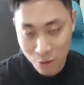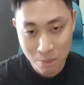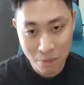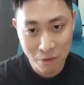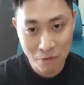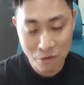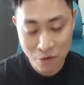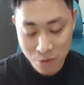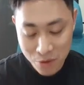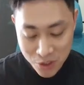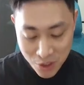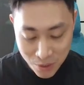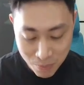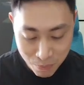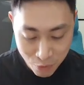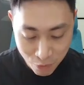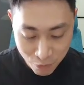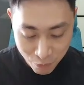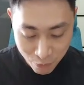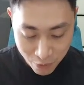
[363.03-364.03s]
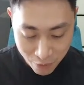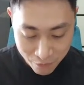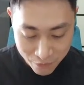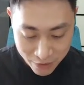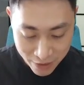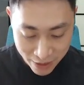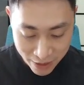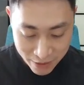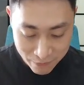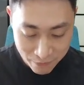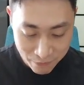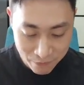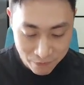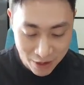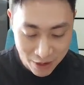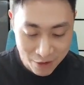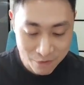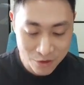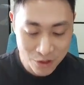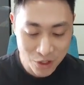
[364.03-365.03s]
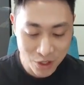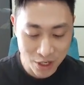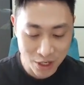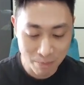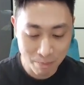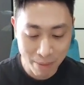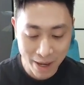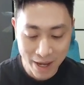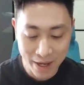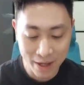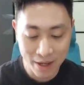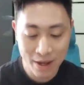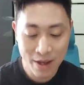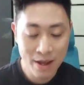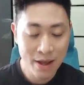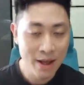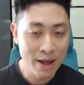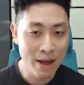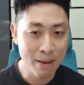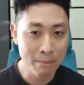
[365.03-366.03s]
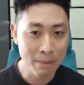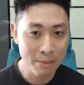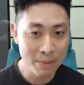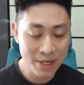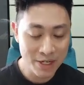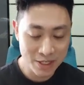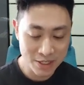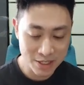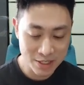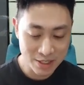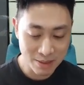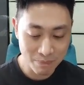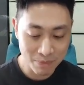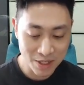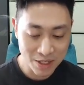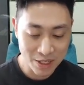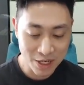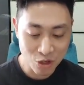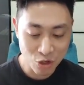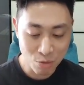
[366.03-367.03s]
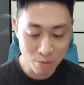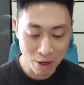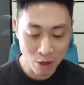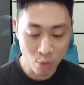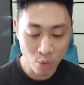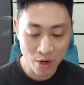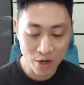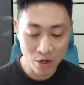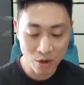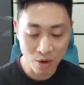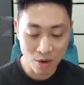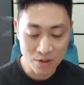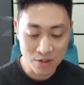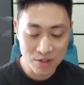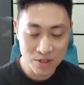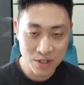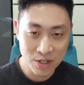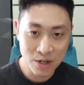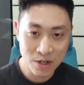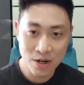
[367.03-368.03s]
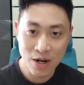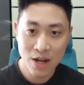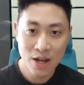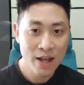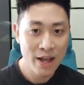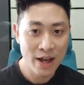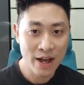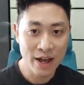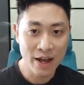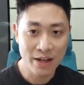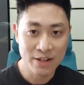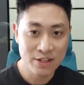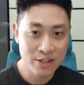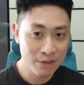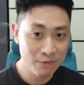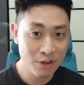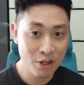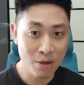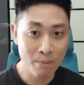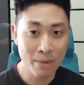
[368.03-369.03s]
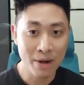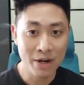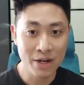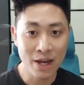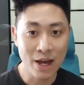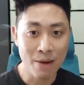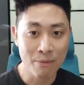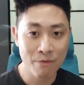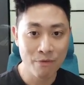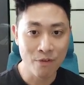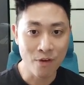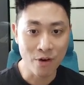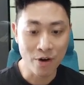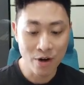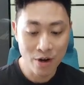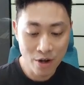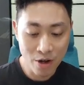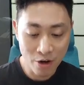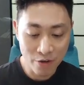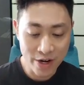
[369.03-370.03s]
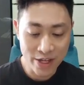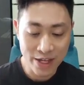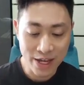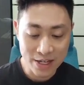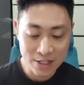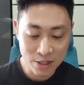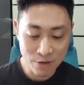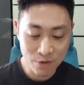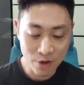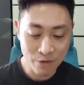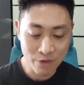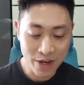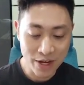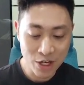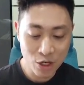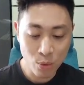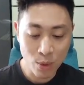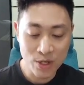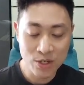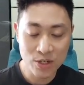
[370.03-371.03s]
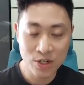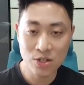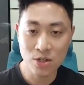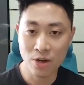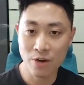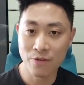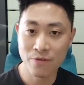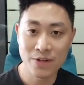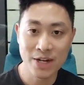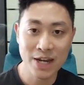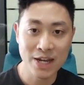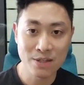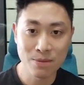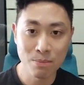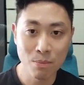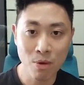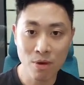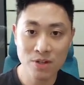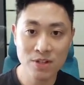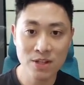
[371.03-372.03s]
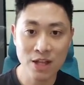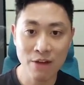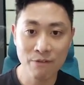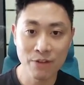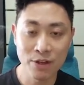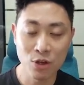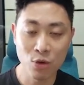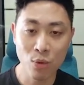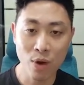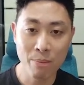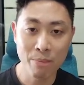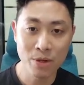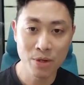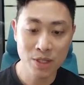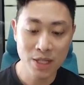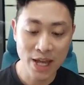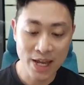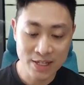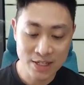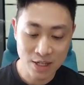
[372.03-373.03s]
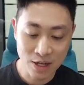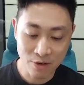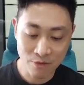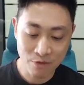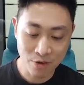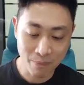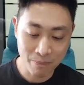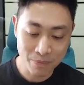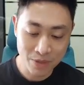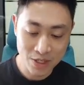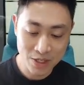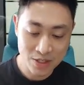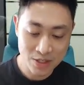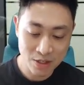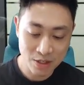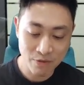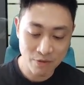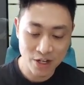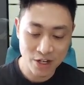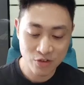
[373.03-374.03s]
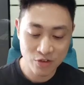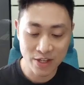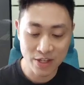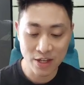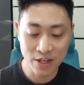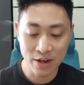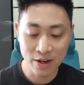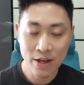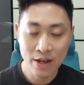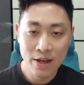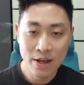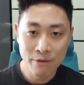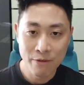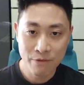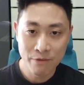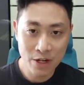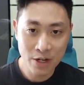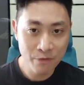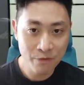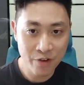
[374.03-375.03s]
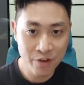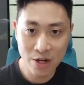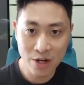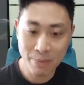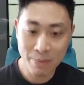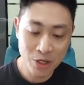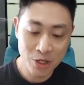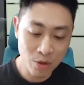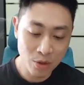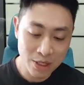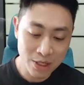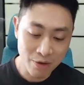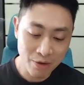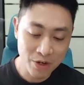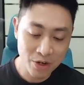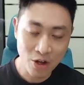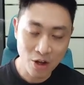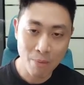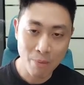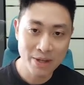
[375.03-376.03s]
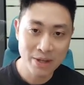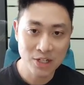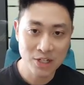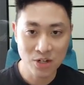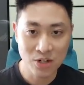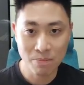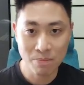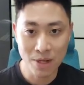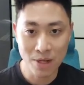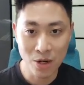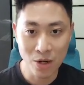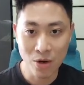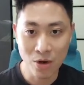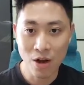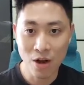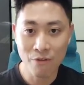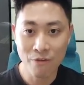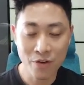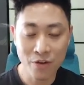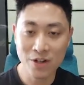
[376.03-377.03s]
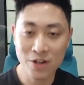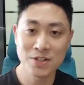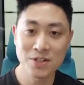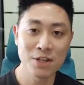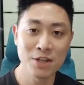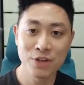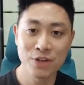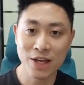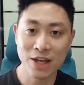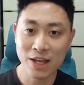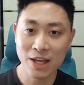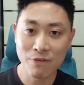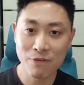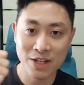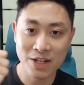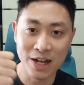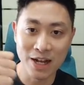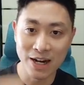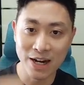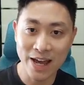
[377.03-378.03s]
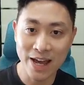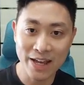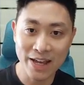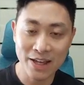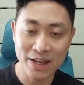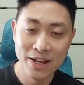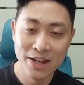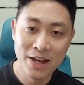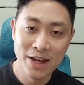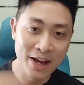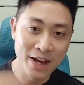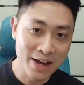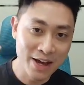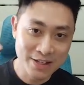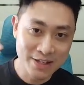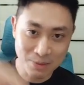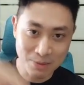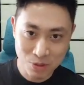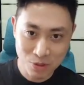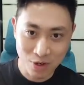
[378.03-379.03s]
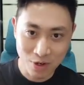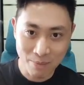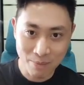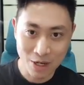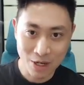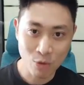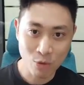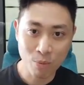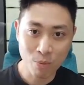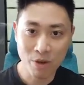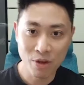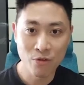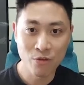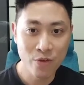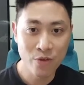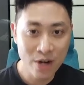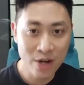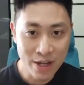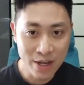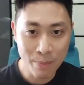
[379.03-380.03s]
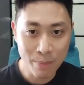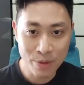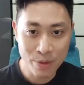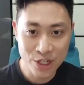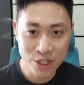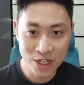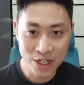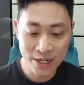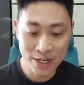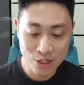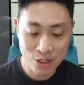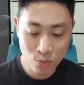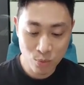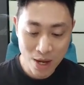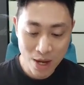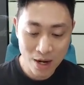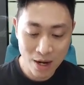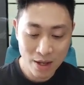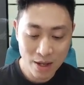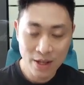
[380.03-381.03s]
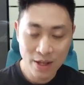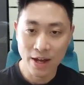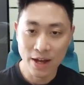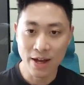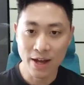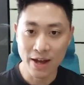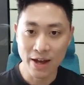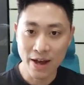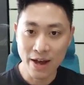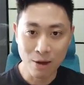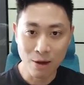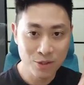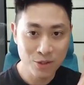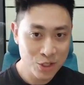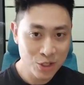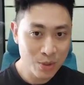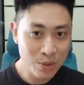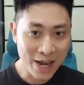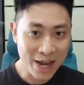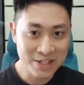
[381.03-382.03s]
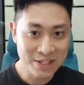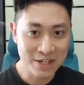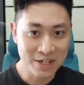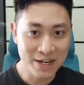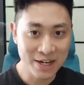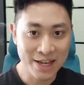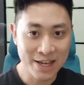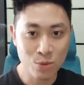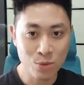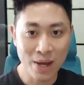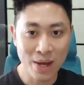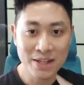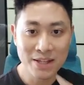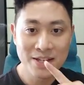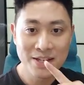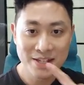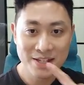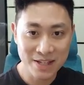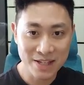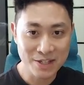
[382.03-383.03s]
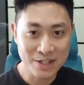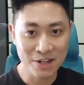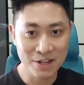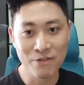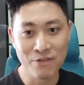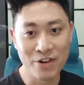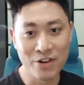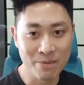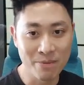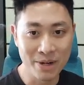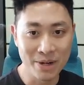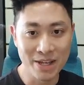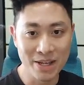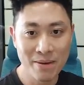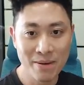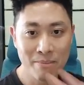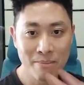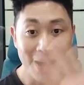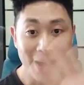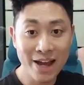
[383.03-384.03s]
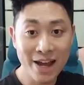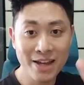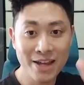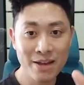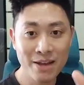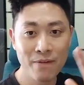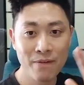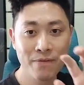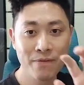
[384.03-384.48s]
be future-proof with that 5G at the back, maybe this is something that you might want to consider saving your money up for. Alright guys, if you have any questions or if there's more stuff that you want me to test out from this device right here, feel free to let me know down in the comment section below. Of course, if you can give it a like and subscribe, that will be really appreciated as well. I'll see you guys in the next one. Stay safe everybody. Bye!